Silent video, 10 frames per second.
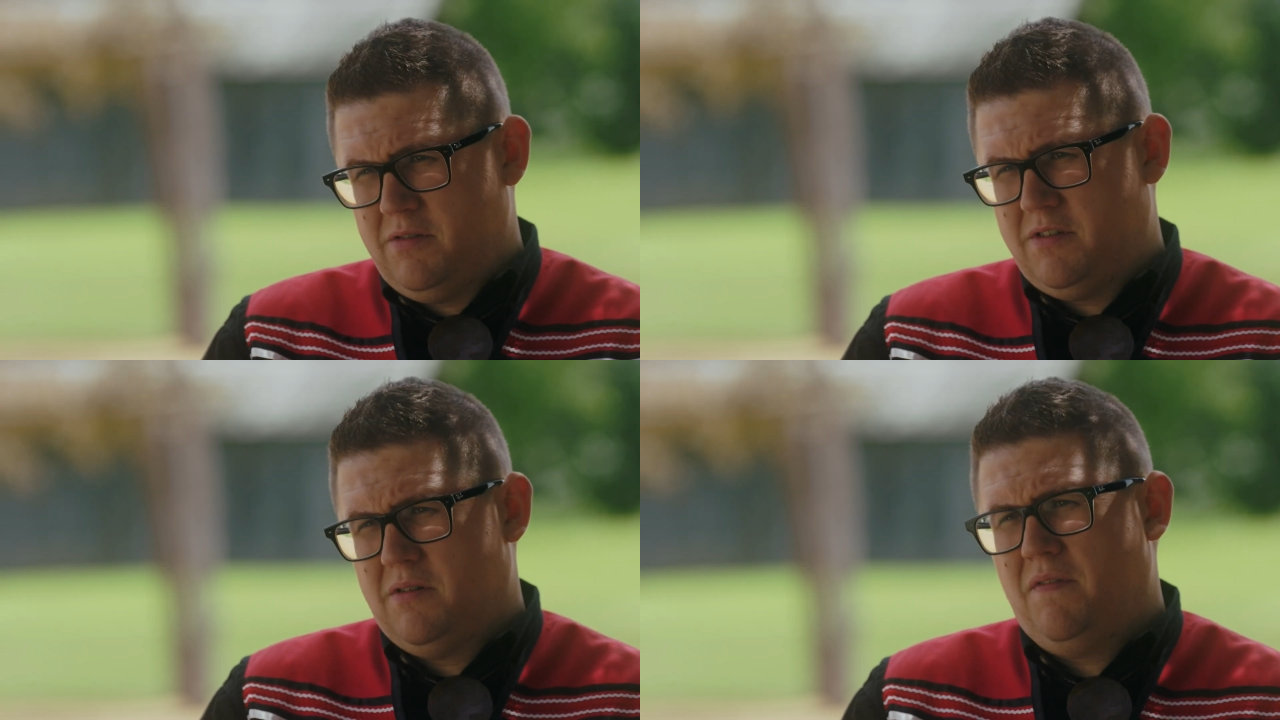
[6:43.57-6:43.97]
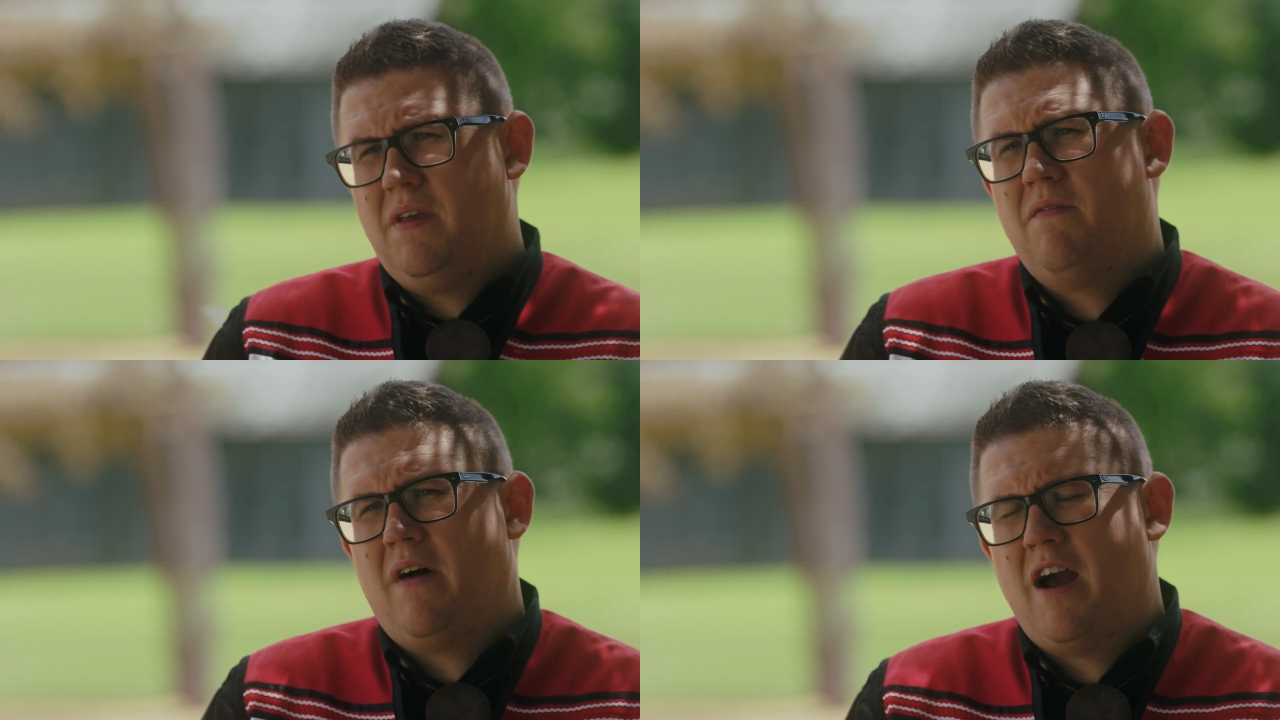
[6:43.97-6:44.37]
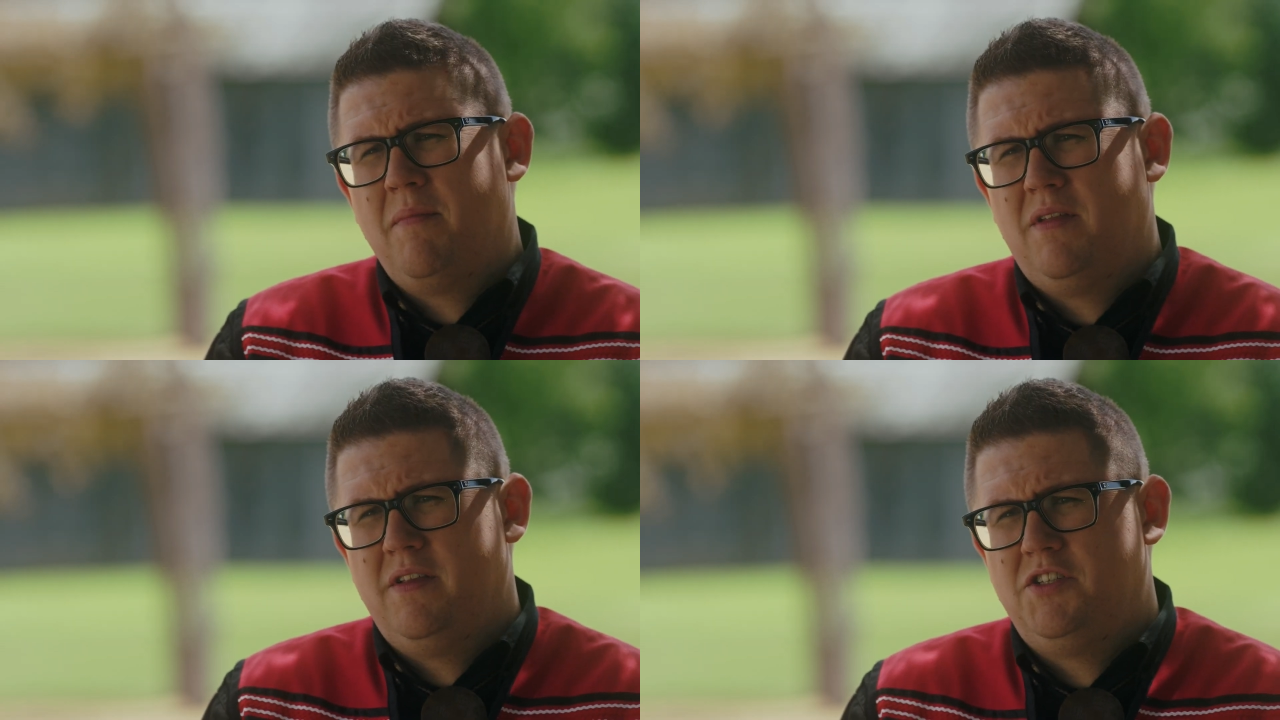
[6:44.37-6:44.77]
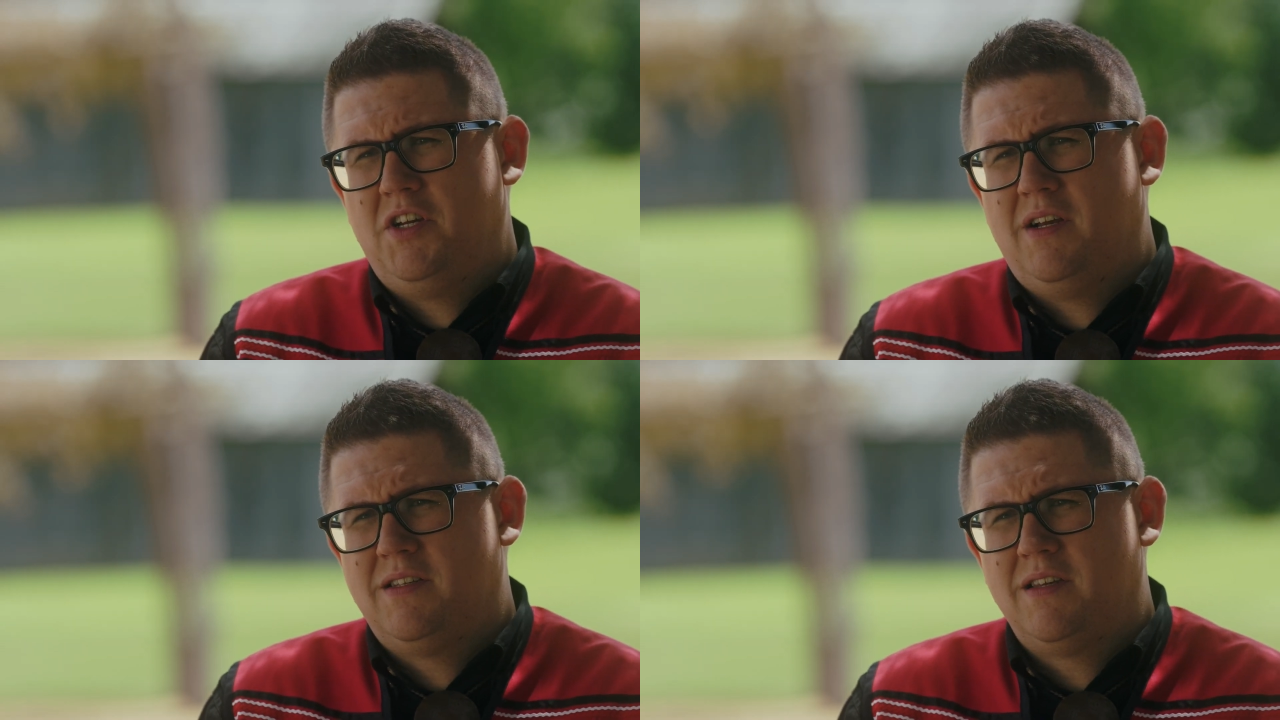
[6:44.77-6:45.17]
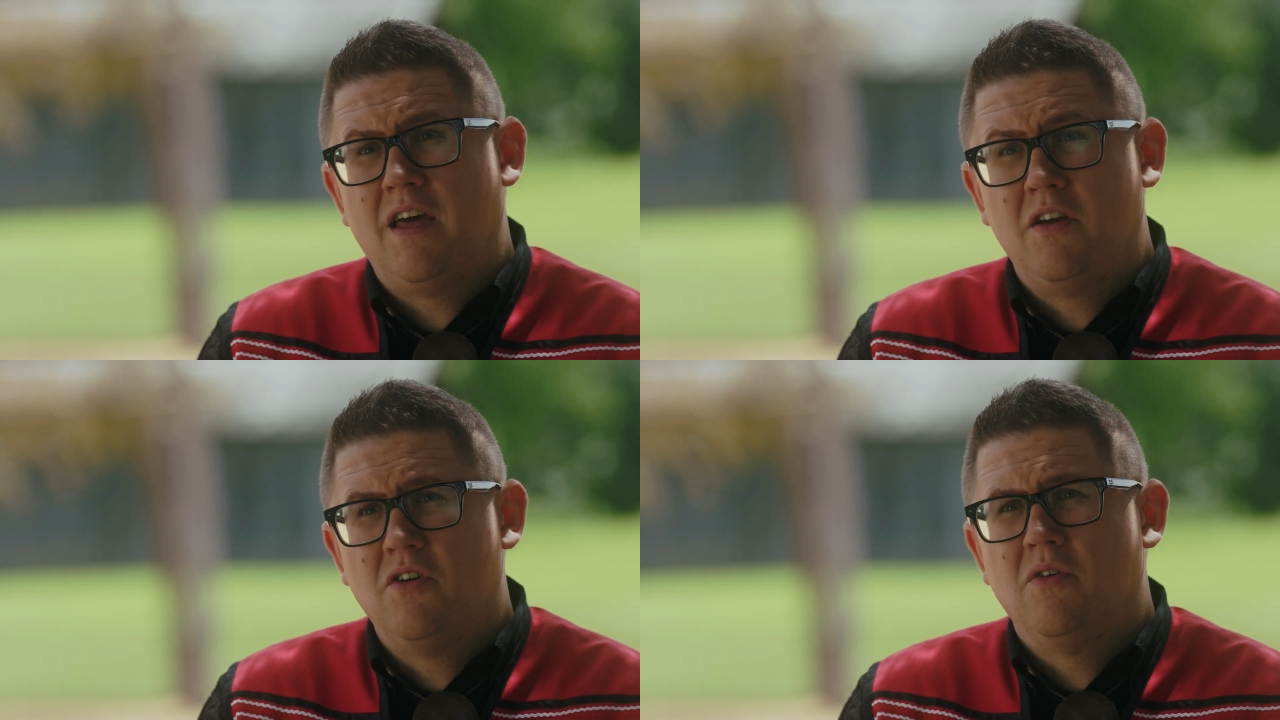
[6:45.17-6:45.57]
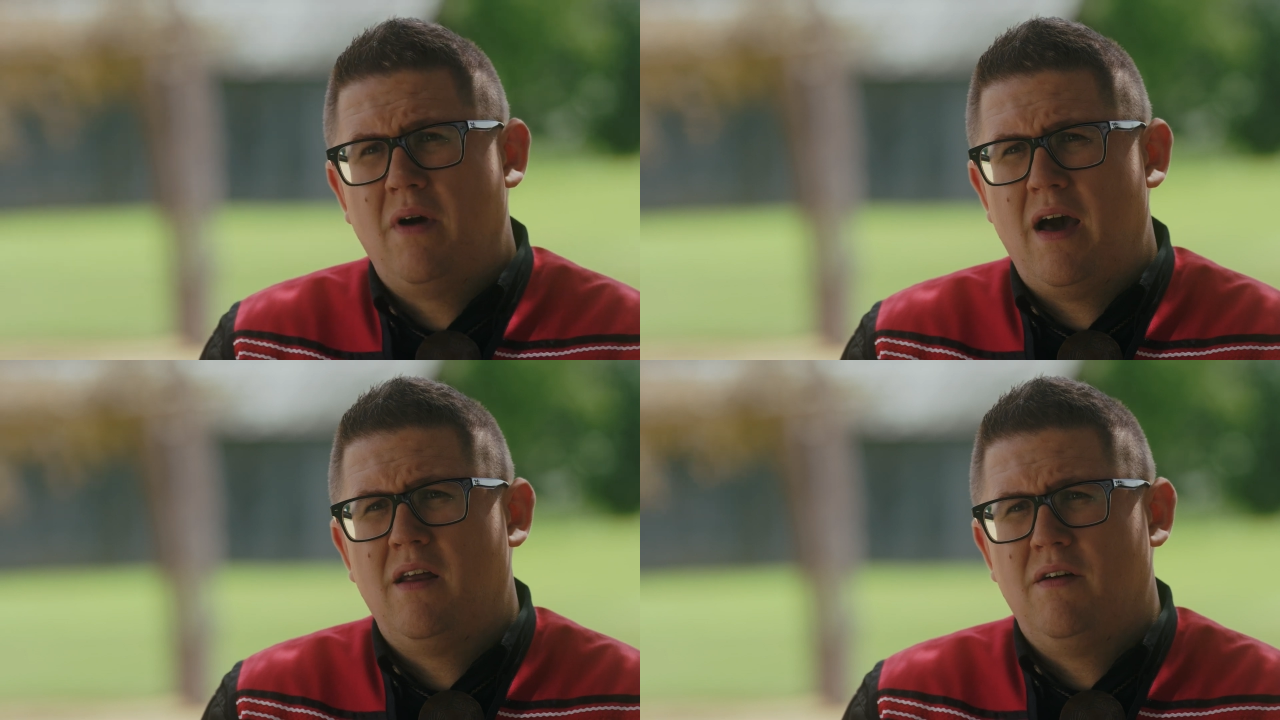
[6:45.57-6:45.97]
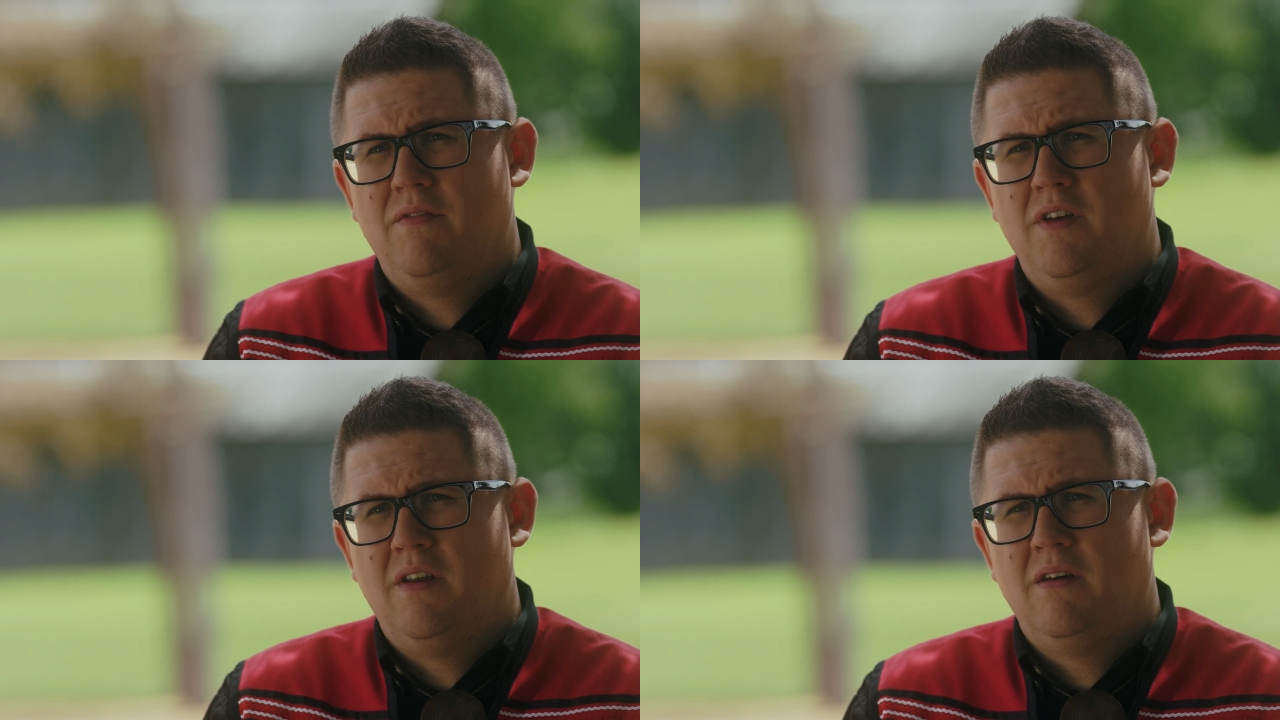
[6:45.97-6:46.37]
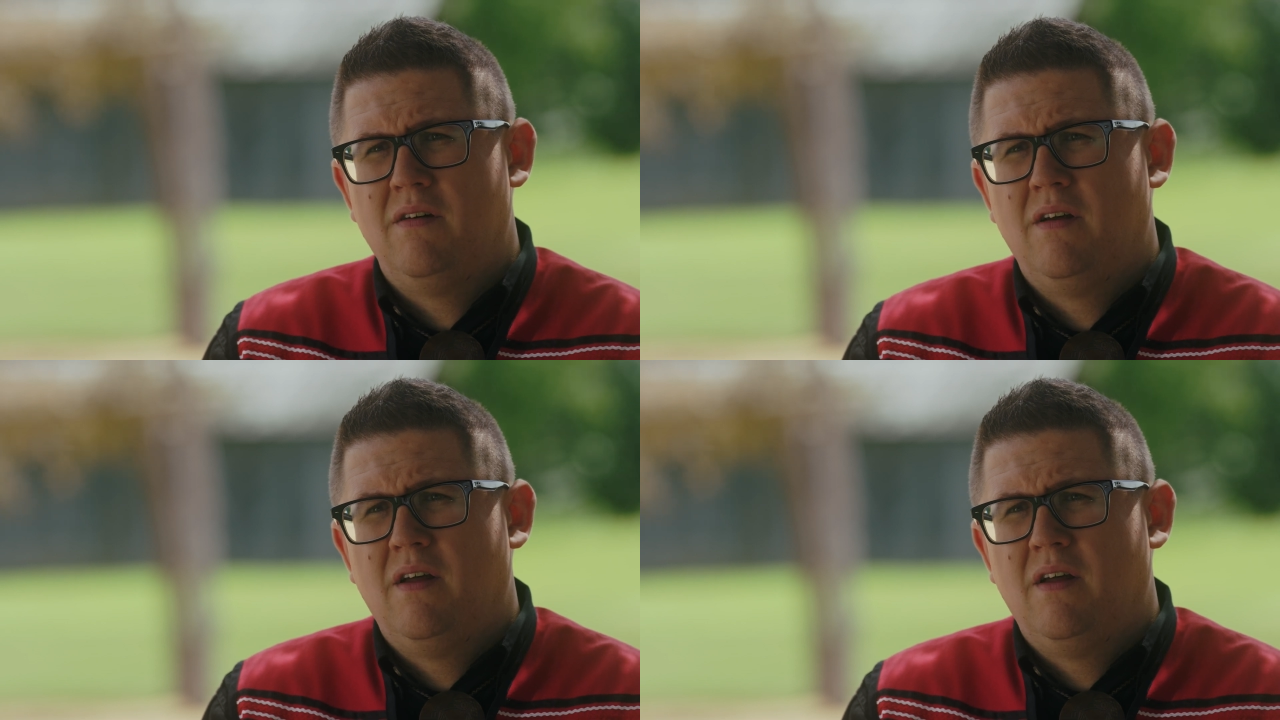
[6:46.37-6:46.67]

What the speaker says: was sort of the environment that Jess kind of grew out of, you know.